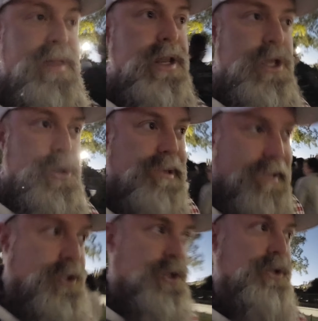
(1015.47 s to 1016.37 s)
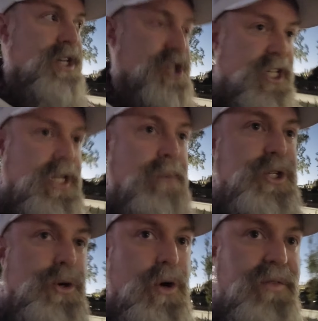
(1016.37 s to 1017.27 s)
and then you literally just
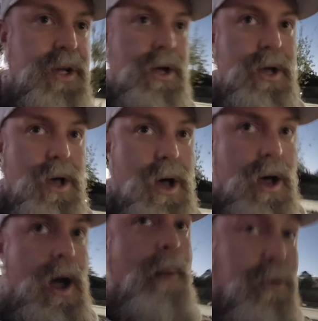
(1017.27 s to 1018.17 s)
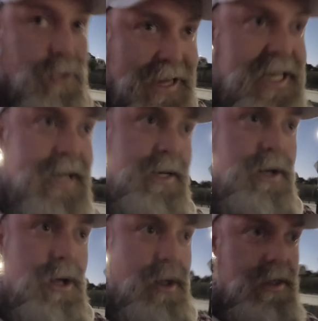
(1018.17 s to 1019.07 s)
observed a president,
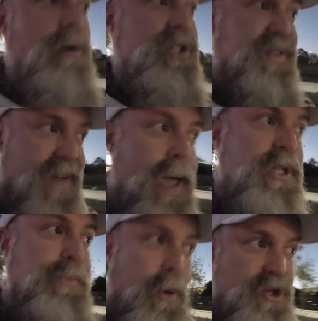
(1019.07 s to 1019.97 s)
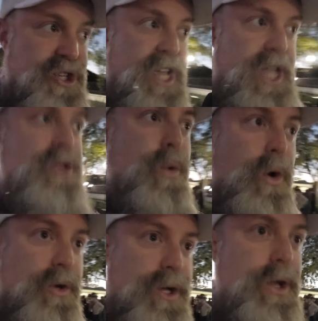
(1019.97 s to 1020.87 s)
the most famous person in the
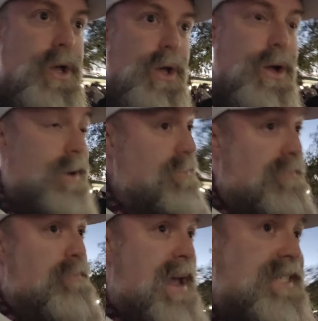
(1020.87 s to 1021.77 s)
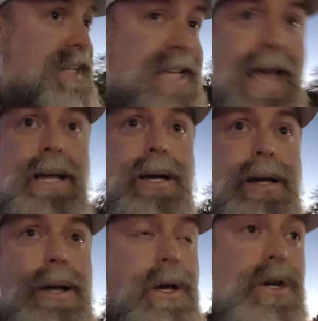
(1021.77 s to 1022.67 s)
world, basically take
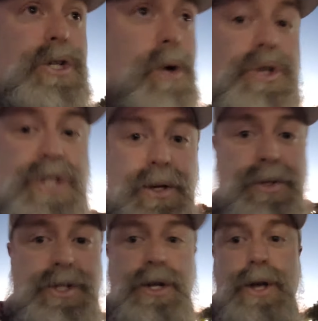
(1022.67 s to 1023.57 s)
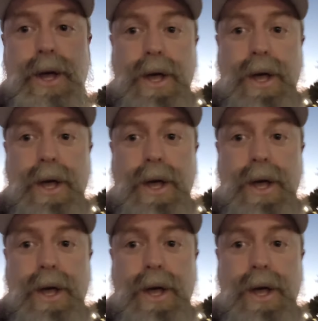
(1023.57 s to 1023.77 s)
social skills